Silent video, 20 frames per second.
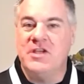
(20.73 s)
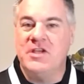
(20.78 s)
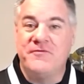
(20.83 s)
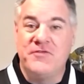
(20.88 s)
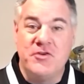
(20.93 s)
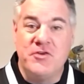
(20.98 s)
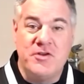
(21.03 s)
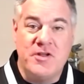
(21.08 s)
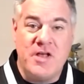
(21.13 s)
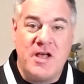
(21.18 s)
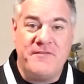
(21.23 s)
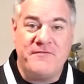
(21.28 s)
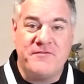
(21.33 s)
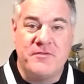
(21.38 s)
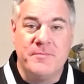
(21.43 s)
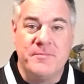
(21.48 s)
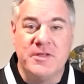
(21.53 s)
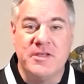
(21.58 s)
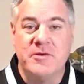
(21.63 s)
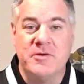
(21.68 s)
If you're not
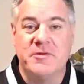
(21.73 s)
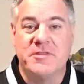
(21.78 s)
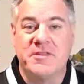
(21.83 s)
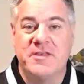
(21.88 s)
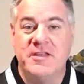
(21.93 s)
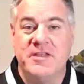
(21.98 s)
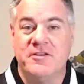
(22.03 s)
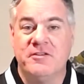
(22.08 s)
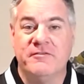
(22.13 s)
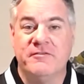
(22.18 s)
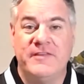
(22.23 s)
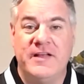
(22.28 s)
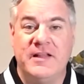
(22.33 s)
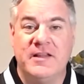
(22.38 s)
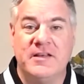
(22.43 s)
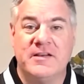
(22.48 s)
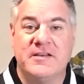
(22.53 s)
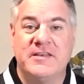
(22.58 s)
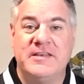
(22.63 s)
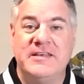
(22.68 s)
familiar with Kindle
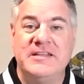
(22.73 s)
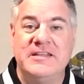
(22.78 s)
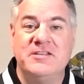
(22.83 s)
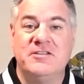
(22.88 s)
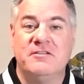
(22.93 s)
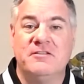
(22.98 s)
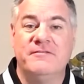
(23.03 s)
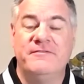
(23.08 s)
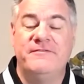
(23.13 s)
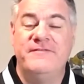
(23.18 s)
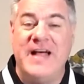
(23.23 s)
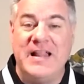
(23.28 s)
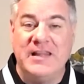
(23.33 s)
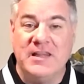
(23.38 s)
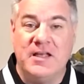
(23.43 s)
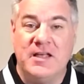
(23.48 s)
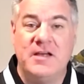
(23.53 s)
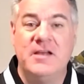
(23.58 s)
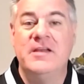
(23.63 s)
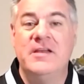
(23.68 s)

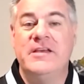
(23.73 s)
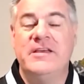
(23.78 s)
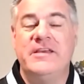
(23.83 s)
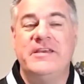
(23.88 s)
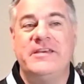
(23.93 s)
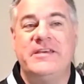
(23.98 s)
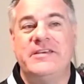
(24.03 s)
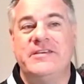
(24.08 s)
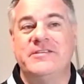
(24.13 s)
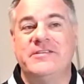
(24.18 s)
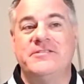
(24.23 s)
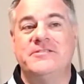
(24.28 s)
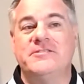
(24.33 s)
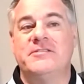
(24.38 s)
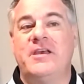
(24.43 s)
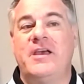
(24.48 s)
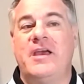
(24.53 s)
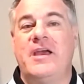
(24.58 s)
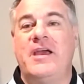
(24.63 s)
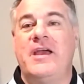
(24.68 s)
Vella
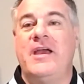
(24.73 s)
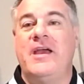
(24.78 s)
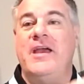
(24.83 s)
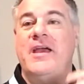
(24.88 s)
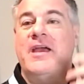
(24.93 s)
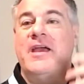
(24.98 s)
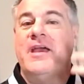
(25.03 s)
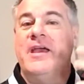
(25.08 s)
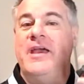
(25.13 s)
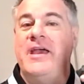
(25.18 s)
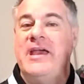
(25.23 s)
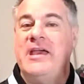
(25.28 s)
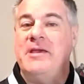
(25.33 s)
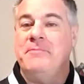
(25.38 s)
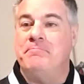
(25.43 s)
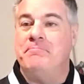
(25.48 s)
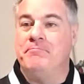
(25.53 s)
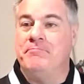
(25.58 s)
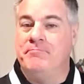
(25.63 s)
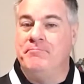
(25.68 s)
is
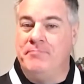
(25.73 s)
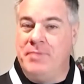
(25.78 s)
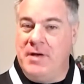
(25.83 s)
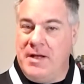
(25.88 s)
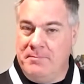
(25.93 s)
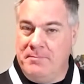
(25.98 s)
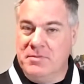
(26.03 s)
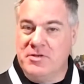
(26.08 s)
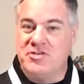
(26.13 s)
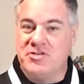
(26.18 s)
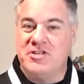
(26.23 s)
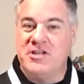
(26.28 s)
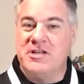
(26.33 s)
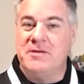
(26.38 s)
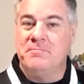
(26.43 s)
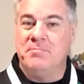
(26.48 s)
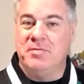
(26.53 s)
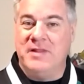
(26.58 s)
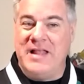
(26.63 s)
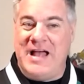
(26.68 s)
a
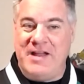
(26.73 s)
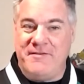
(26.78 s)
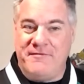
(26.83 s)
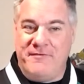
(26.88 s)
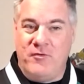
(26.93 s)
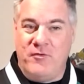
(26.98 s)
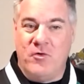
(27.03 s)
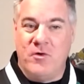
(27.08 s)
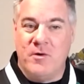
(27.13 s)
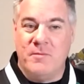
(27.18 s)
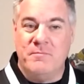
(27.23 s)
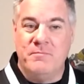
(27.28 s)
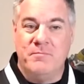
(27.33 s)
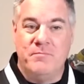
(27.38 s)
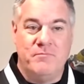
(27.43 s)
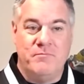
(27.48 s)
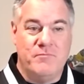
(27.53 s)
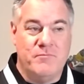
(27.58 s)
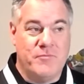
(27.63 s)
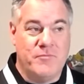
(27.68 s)
publishing platform
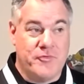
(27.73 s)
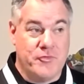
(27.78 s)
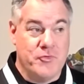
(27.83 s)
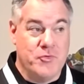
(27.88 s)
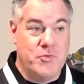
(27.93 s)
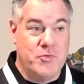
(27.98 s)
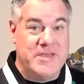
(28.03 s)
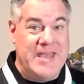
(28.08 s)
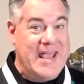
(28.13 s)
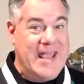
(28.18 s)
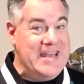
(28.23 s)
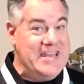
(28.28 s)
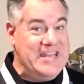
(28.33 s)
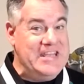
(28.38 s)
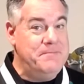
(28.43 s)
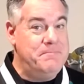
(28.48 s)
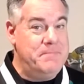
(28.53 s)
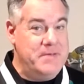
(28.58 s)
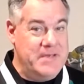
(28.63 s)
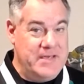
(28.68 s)
through
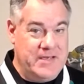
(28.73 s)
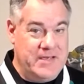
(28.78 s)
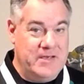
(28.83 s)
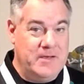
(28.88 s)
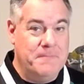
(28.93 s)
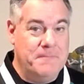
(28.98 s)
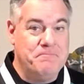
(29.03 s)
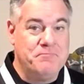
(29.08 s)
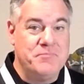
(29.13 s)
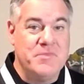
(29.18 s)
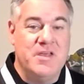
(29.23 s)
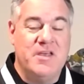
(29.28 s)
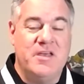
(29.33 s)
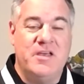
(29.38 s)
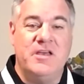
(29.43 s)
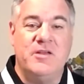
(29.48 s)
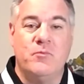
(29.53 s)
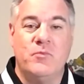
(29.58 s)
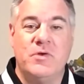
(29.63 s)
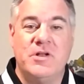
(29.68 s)
KDP
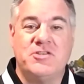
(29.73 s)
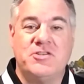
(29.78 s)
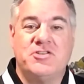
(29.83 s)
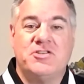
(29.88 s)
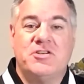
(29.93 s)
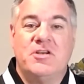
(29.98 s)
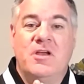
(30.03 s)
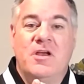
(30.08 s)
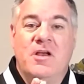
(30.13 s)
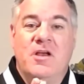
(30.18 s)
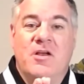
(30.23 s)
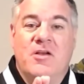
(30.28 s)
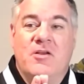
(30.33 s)
in which